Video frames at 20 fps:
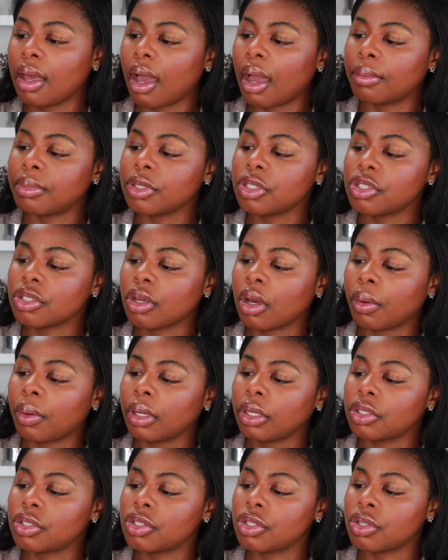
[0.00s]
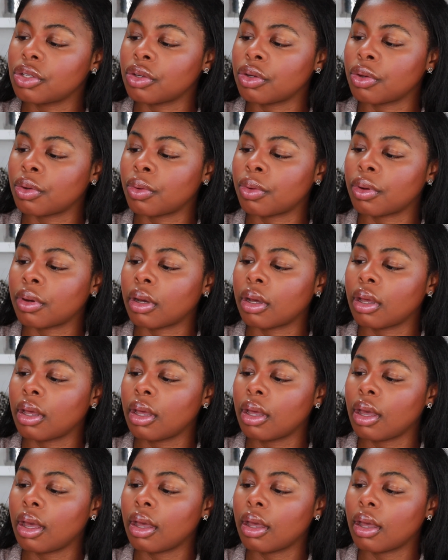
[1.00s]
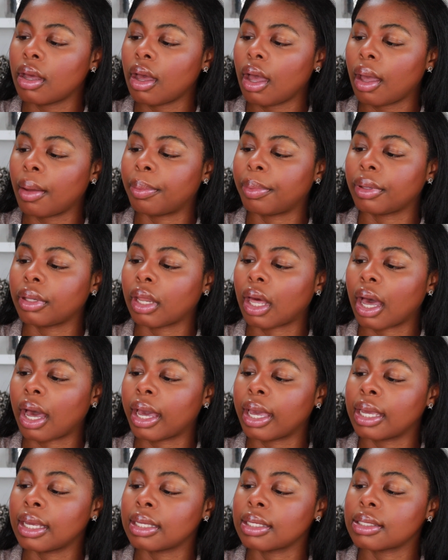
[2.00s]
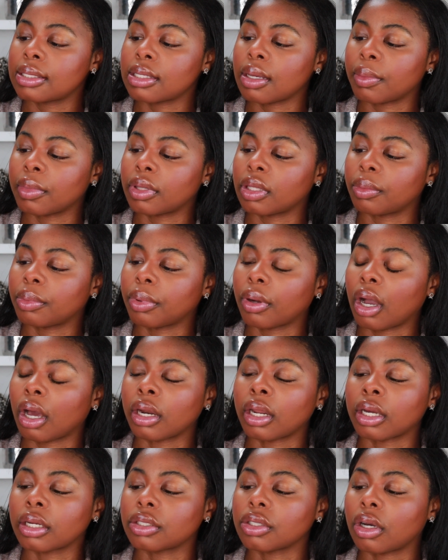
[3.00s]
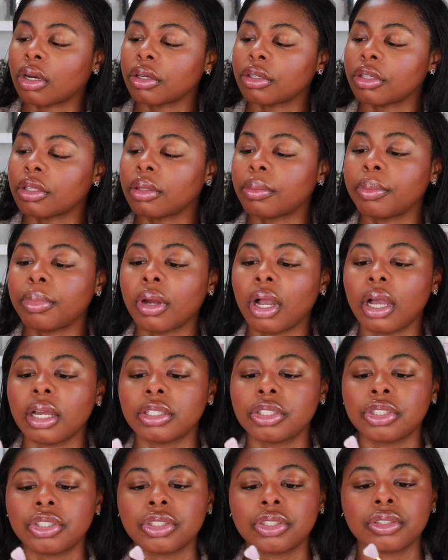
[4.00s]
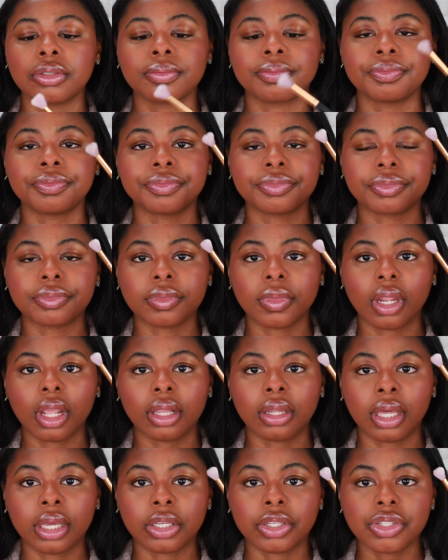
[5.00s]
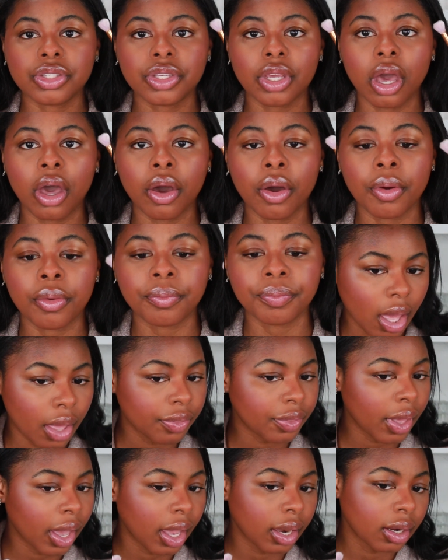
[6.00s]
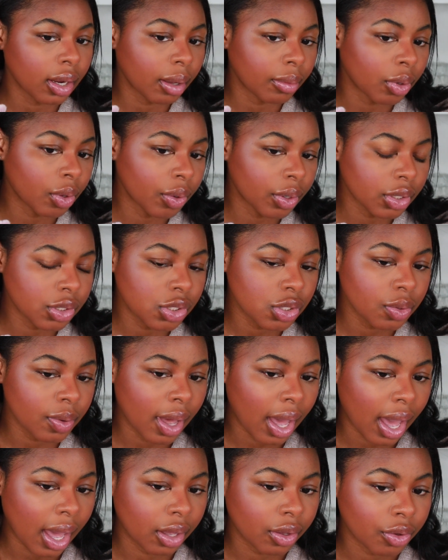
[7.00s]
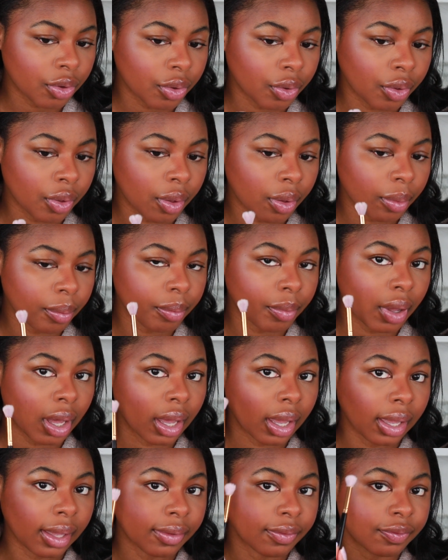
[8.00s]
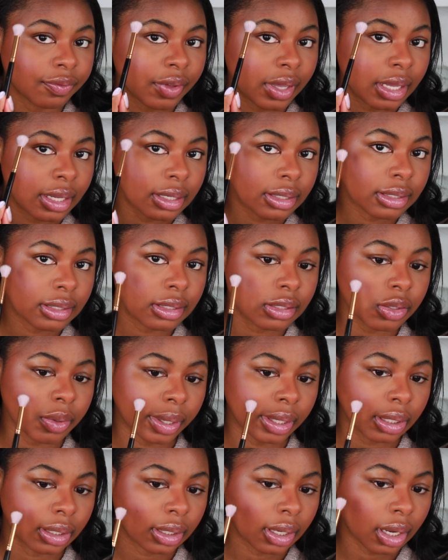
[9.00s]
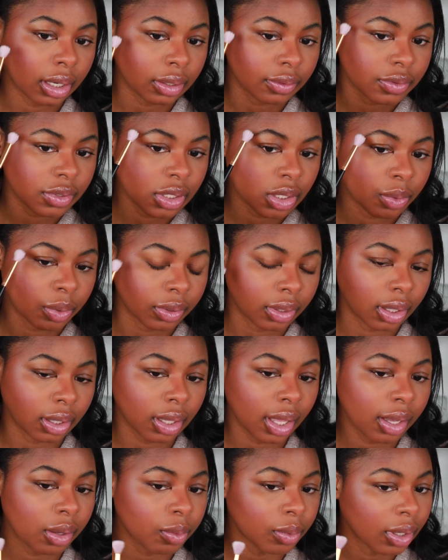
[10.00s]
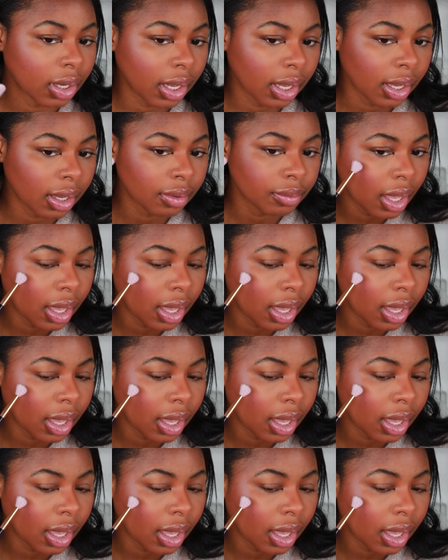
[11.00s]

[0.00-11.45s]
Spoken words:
I'm just going to apply some of the product onto the brush like so. And then I'm going to angle my face so I can kind of see where the light would hit.